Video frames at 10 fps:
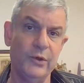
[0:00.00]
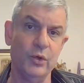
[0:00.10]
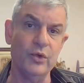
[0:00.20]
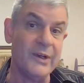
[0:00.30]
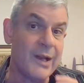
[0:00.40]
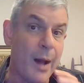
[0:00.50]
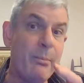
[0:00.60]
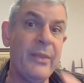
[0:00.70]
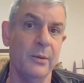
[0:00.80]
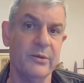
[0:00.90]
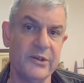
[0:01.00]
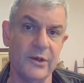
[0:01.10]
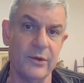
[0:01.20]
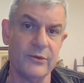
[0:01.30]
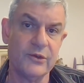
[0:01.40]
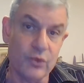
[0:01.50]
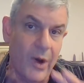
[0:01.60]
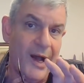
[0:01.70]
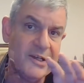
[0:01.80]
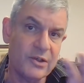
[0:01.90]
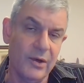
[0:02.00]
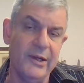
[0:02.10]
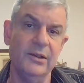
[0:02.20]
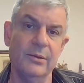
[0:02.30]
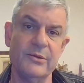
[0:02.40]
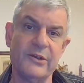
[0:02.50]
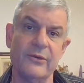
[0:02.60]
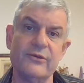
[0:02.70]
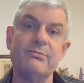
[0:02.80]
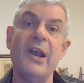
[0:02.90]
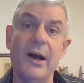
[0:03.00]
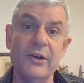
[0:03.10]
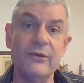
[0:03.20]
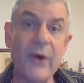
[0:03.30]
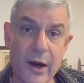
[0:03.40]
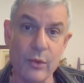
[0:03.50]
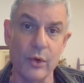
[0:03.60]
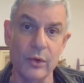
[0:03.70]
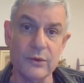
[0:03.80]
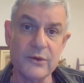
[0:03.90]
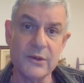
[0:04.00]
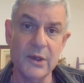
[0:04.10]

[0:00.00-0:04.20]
to numb themselves, to isolate themselves behind firewalls,